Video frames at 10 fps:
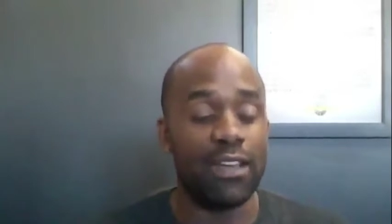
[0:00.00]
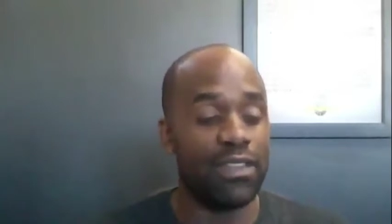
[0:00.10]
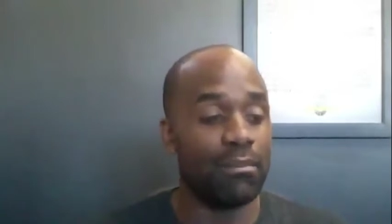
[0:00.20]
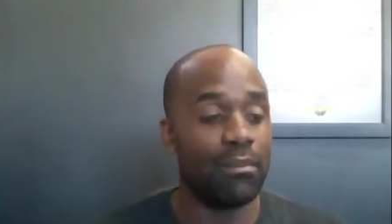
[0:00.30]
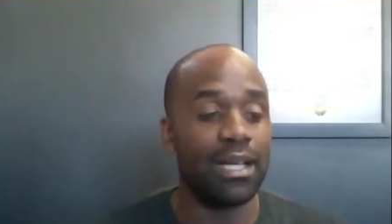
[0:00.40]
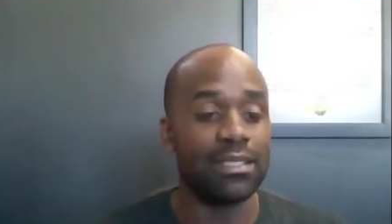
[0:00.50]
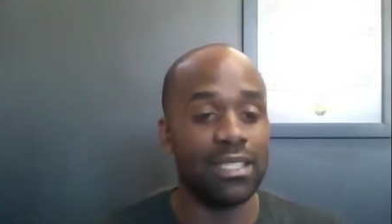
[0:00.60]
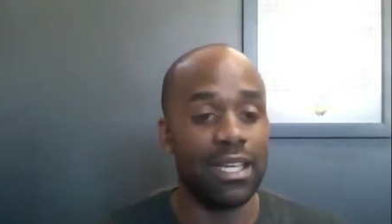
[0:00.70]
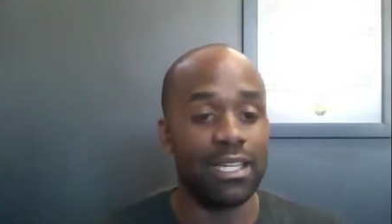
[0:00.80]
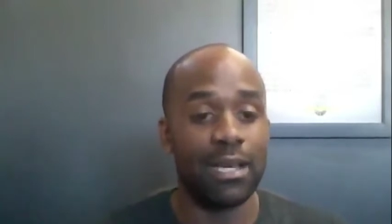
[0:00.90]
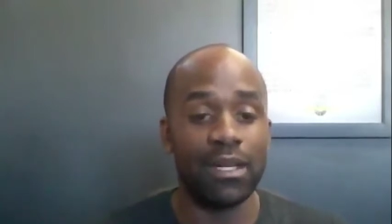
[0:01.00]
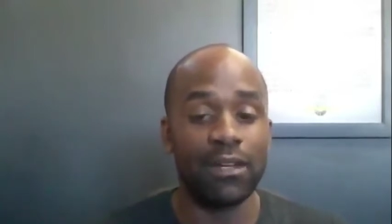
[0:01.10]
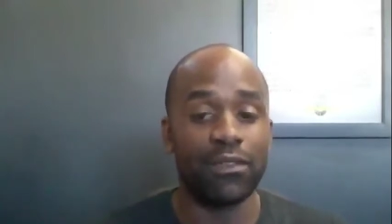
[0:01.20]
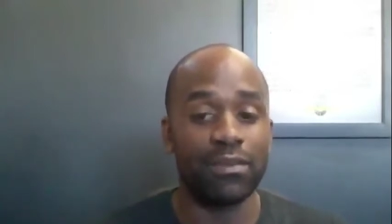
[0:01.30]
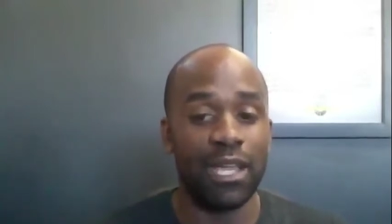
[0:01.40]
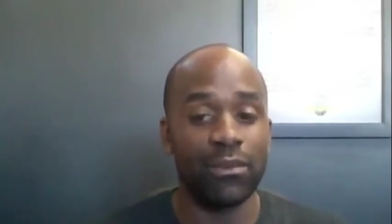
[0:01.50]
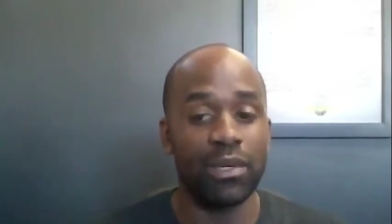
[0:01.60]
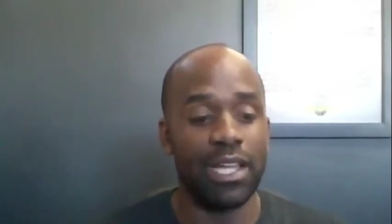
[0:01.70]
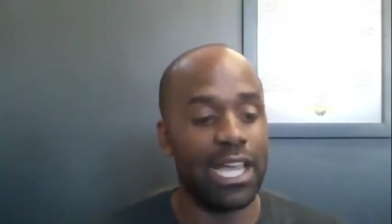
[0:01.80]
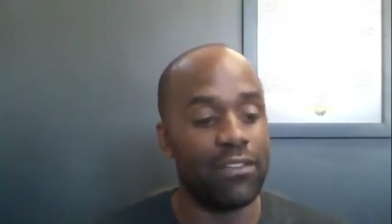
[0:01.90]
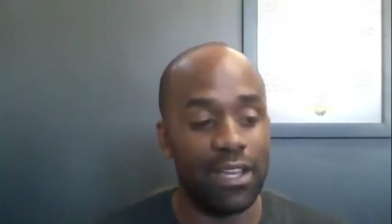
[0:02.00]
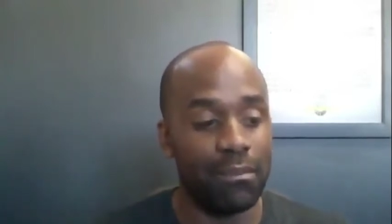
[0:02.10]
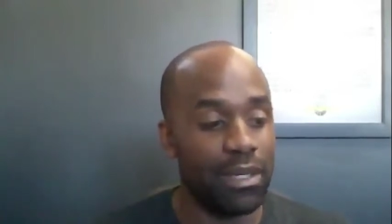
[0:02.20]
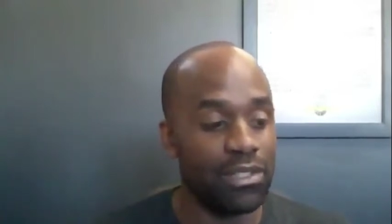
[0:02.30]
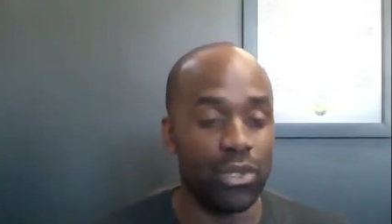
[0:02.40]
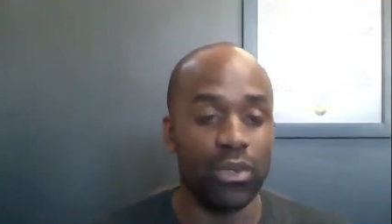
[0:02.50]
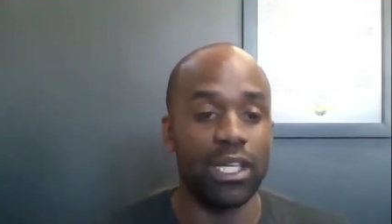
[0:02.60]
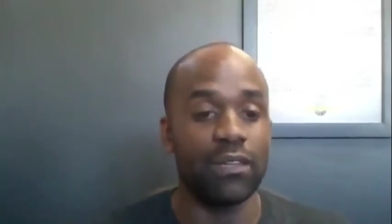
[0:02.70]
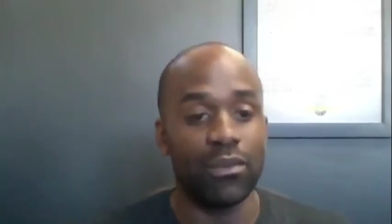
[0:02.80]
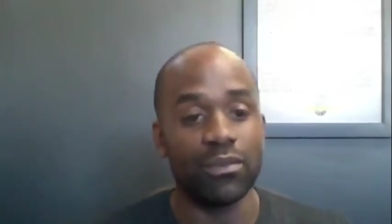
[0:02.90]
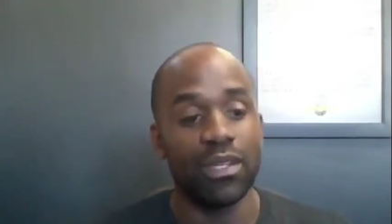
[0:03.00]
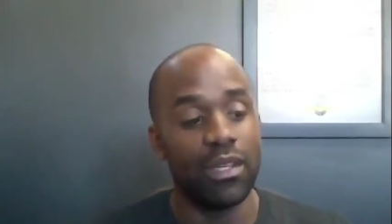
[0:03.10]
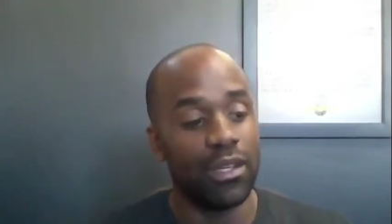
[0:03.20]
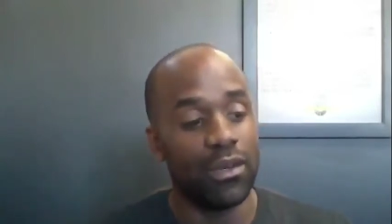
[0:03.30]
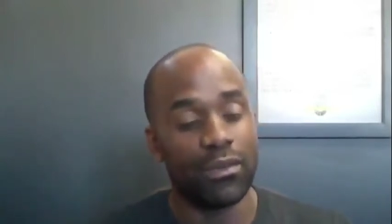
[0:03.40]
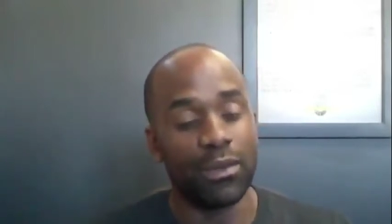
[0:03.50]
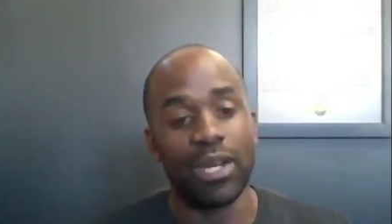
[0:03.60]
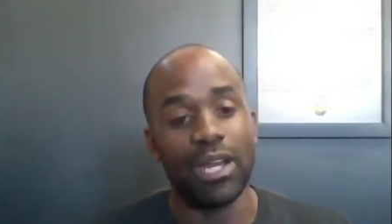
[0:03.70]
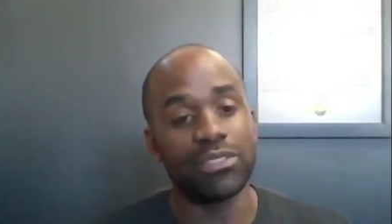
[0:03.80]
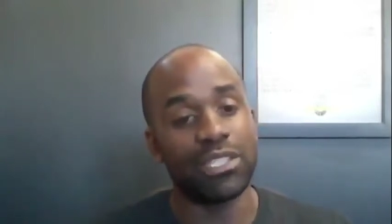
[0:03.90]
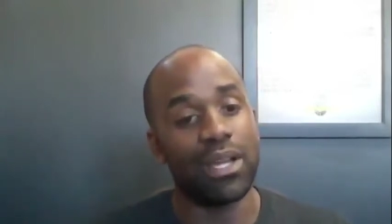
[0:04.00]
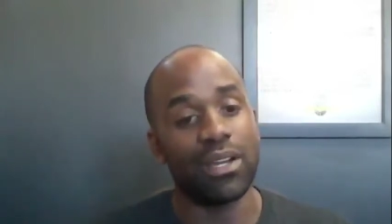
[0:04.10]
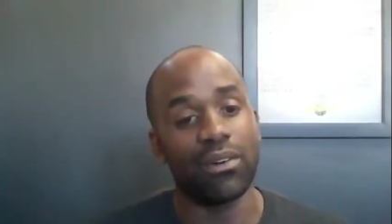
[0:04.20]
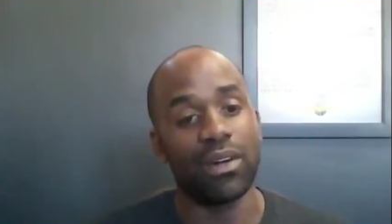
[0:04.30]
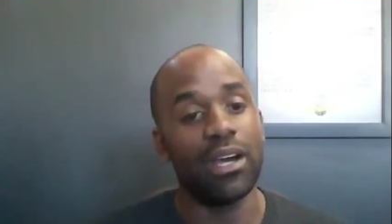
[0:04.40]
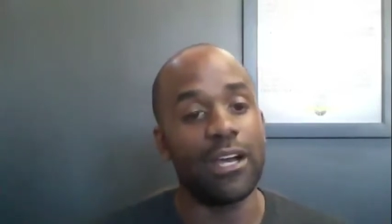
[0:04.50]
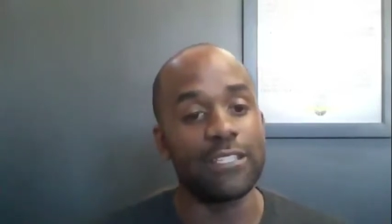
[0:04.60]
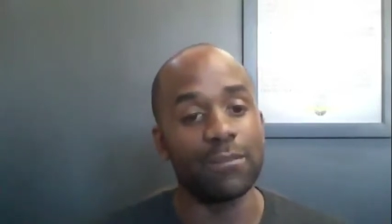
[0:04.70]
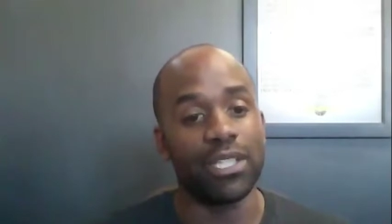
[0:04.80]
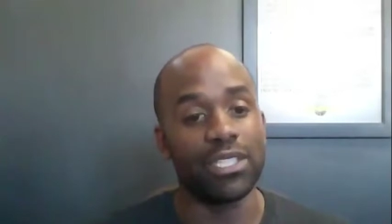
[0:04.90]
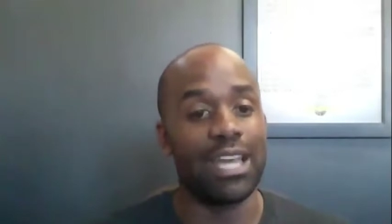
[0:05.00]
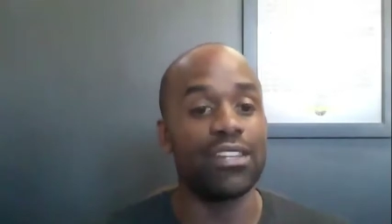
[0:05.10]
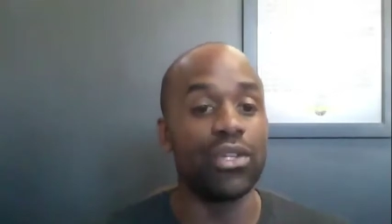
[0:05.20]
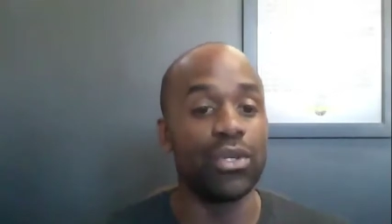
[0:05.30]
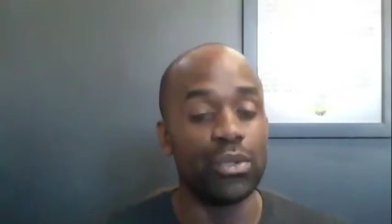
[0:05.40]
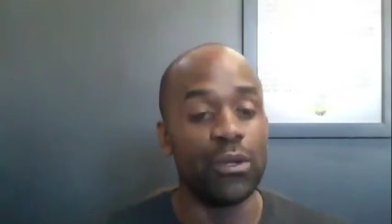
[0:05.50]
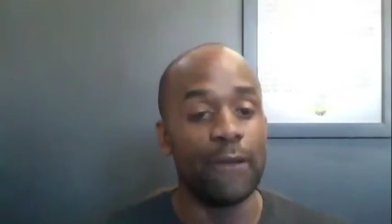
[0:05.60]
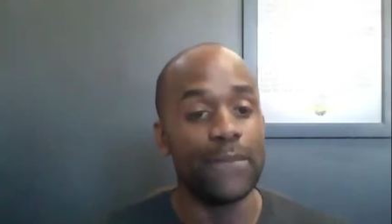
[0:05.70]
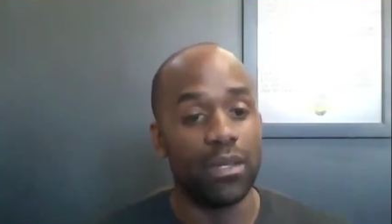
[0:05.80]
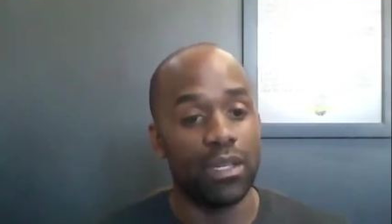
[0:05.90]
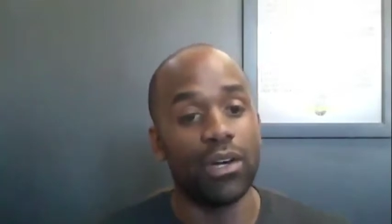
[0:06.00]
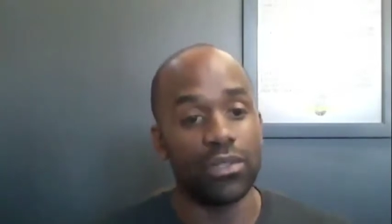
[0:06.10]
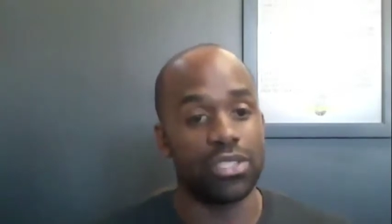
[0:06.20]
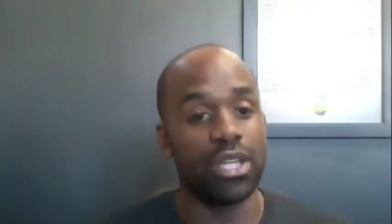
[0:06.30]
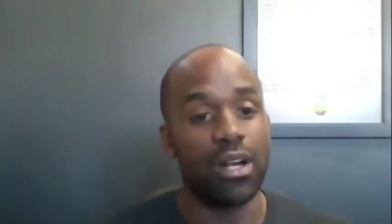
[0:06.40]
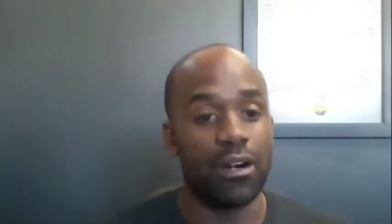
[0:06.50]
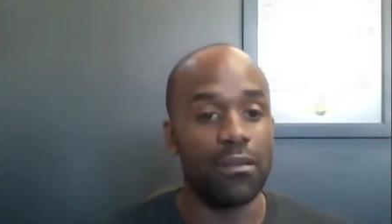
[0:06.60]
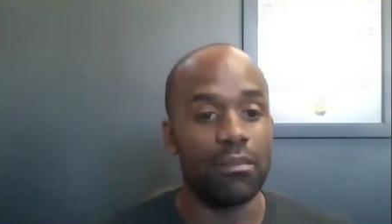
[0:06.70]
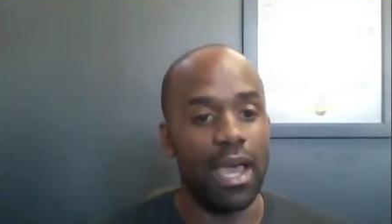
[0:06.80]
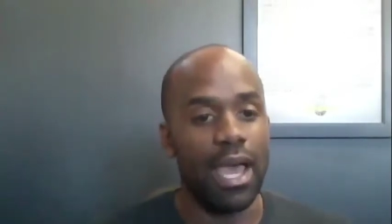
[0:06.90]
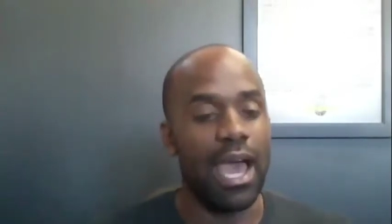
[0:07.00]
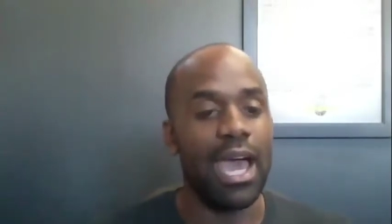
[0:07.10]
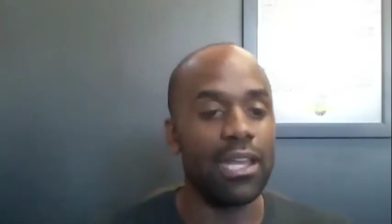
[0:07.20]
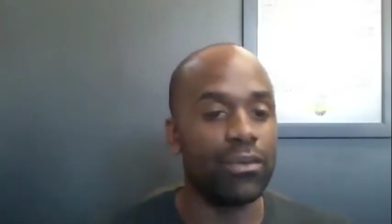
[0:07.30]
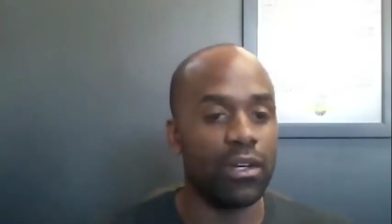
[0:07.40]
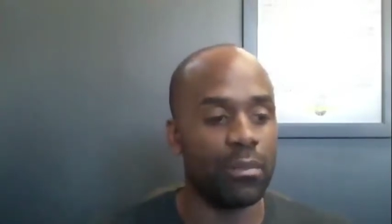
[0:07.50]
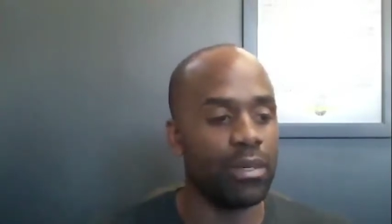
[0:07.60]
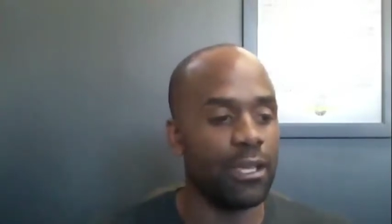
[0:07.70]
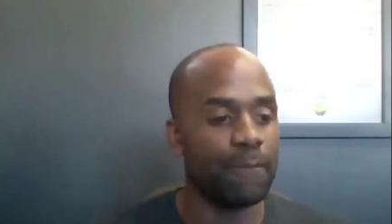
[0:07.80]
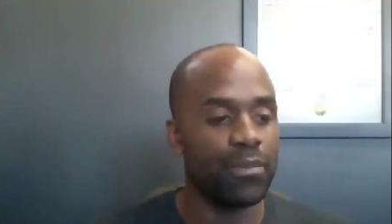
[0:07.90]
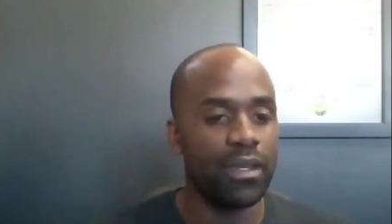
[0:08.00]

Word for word: that mindset coming in from day one, like, I've had a mentor even from when I was in my garage, because I knew long term I didn't want to be,